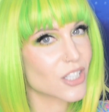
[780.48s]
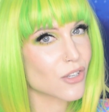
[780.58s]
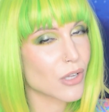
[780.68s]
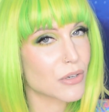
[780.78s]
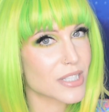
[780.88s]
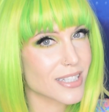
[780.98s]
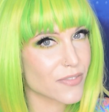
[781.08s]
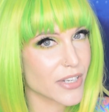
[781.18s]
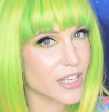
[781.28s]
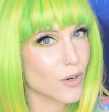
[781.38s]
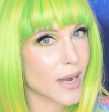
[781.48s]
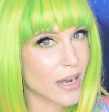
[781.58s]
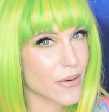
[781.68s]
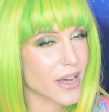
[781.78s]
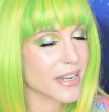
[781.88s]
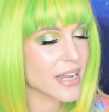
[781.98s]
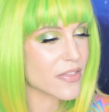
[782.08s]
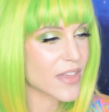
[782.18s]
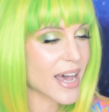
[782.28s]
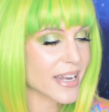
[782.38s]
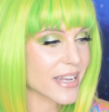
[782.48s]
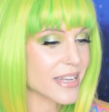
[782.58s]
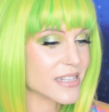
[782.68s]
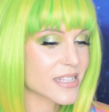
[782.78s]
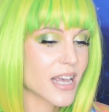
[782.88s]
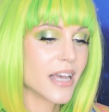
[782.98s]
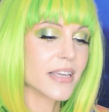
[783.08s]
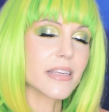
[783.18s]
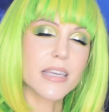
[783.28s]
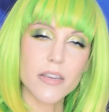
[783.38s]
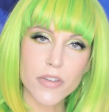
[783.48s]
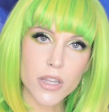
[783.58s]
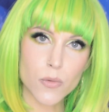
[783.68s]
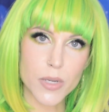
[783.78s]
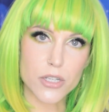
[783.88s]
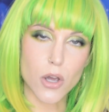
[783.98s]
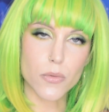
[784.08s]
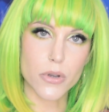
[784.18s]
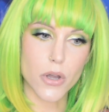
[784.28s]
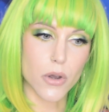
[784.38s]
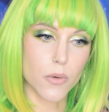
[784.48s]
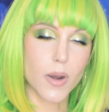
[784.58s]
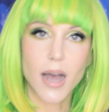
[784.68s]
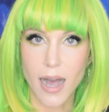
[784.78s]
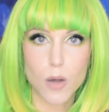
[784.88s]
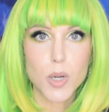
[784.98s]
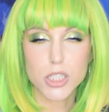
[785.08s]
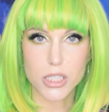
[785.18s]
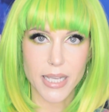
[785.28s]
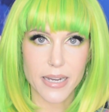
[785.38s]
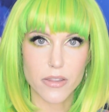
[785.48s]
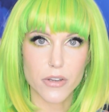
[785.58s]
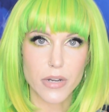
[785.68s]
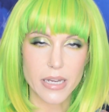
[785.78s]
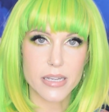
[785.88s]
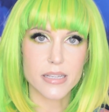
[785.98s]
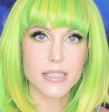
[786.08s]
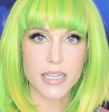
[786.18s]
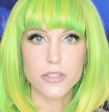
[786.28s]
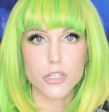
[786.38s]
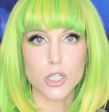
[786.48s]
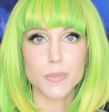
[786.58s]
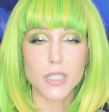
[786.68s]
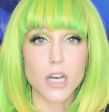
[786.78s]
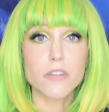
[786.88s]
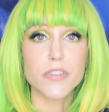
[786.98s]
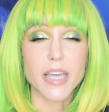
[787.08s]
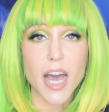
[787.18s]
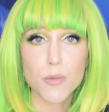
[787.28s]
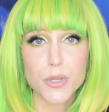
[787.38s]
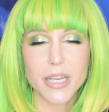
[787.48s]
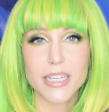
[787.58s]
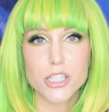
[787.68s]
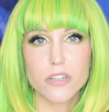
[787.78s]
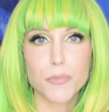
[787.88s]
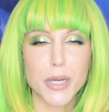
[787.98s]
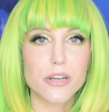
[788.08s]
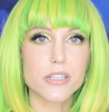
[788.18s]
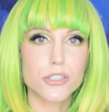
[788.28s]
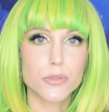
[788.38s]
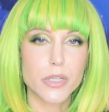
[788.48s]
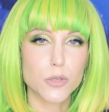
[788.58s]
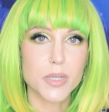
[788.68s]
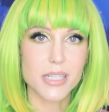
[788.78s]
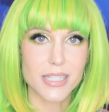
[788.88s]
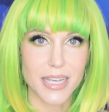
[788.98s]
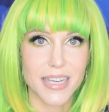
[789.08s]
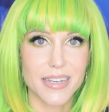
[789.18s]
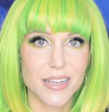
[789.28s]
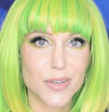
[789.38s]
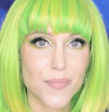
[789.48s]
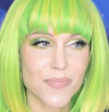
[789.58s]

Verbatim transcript: to close this video out on, and that is, given that we don't know how much data there is in terms of the application of pears to human skin,